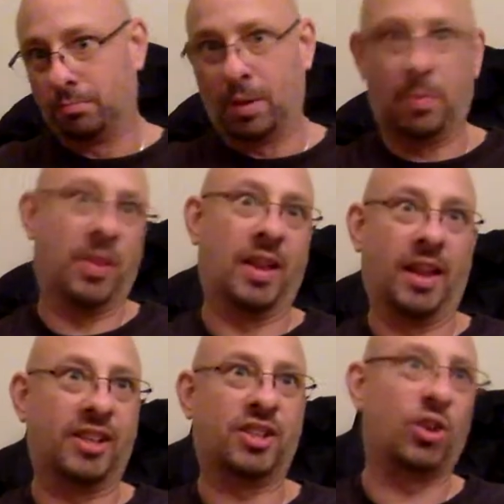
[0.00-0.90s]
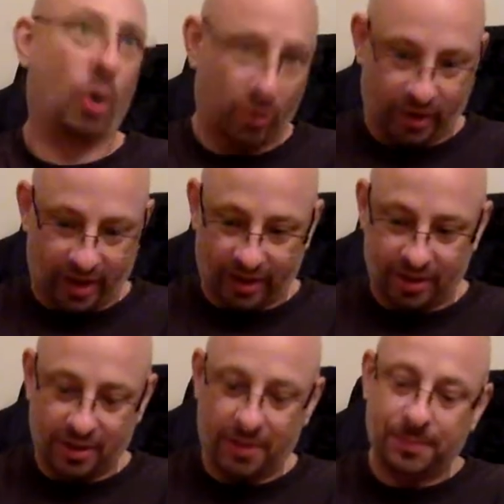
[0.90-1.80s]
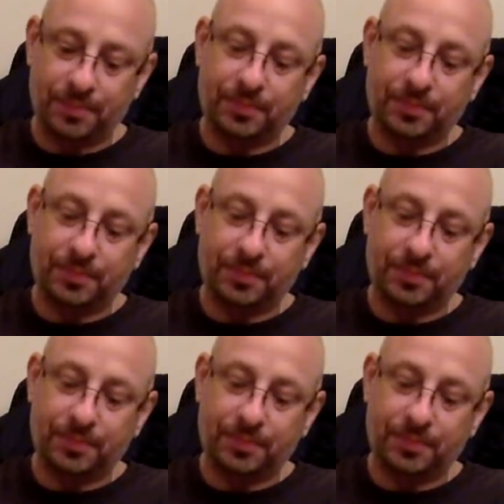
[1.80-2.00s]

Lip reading: people that like starter kits.